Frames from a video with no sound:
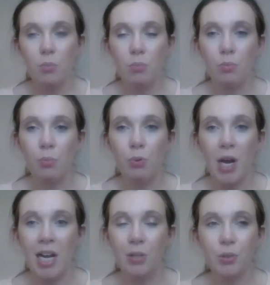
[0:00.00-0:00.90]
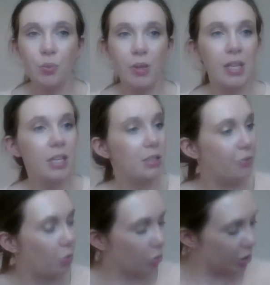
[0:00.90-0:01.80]
brown with a hint of
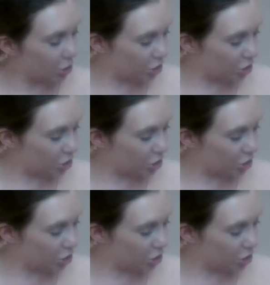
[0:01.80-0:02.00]
orange.